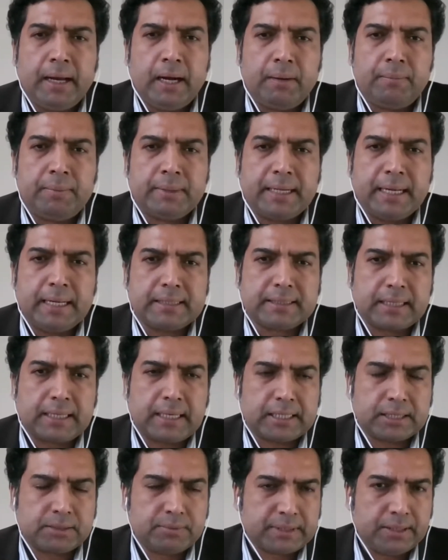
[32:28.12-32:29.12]
But as the
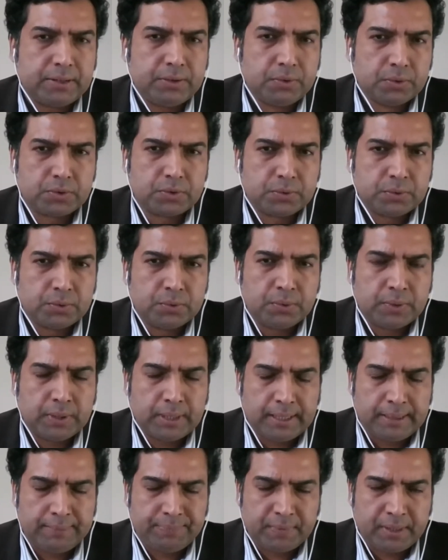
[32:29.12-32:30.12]
customers get used
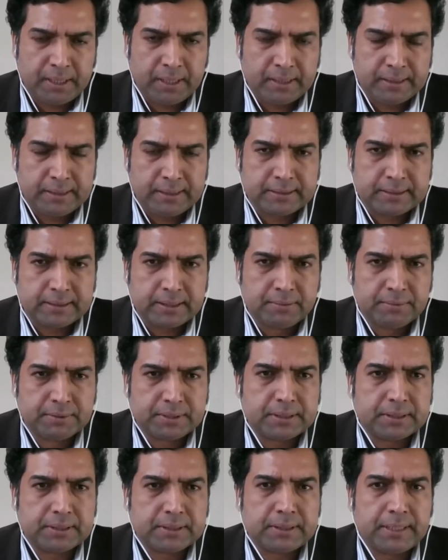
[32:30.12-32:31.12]
to these
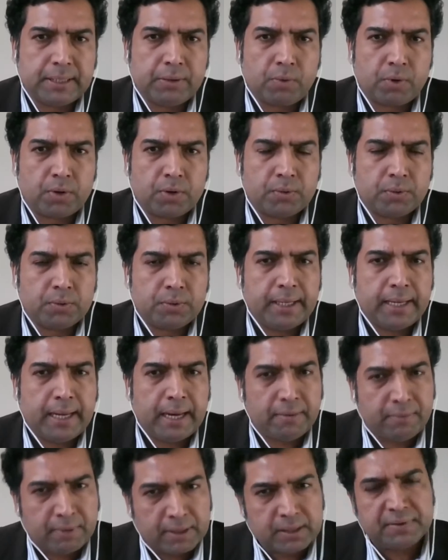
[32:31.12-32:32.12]
services, they
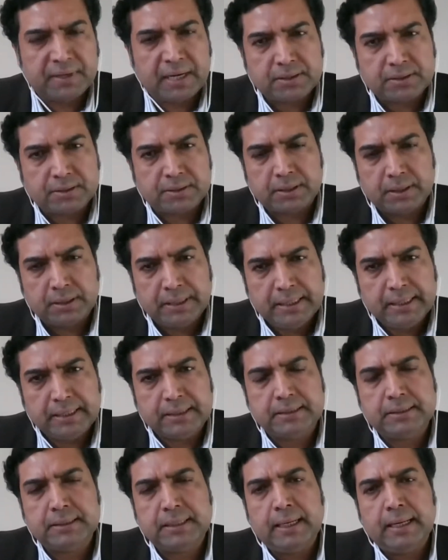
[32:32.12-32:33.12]
have other financial
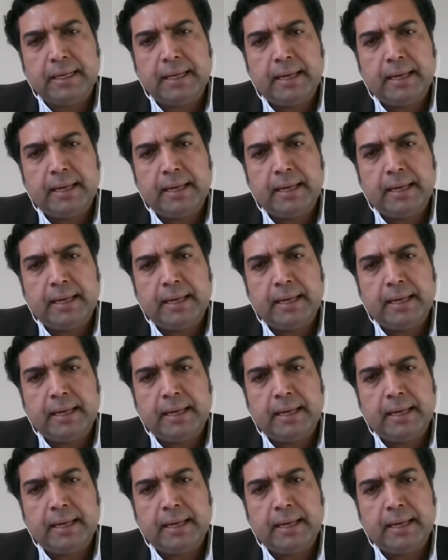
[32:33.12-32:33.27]
needs,